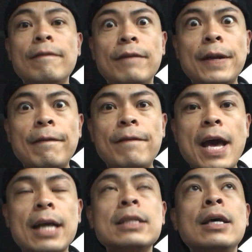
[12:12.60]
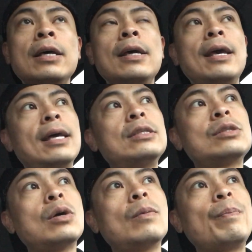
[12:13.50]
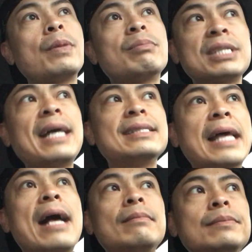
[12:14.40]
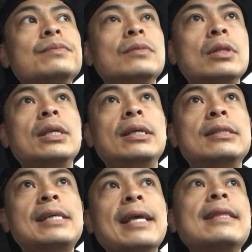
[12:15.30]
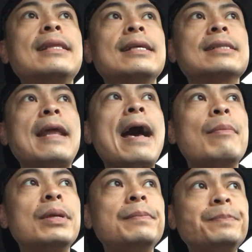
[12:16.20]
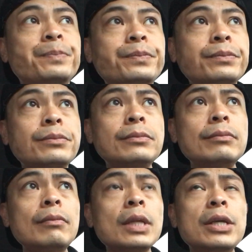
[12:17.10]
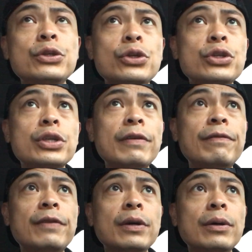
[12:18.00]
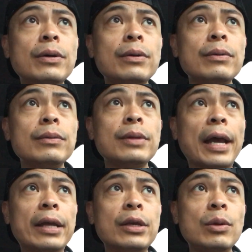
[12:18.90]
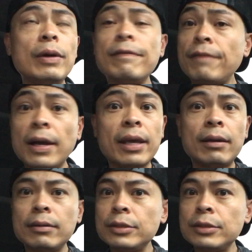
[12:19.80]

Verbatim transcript: Fun fact. And so besides that, the second thing that's going to happen is you're just going to feel like, you know what, fuck it.